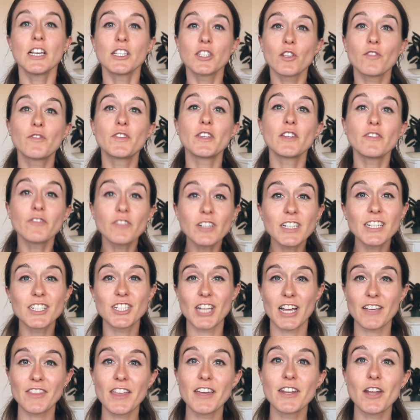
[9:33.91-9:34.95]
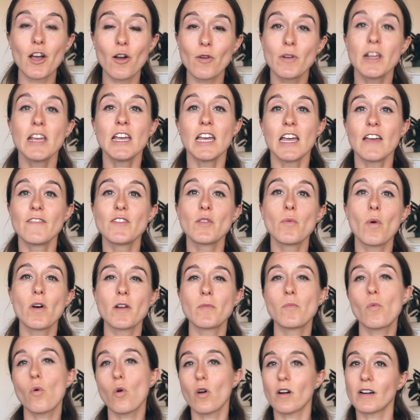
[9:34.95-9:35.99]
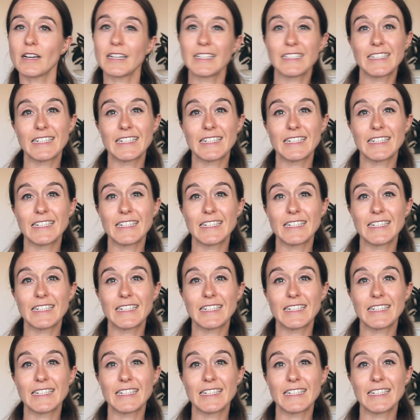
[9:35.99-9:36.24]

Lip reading: so feel free to check that out if you want a more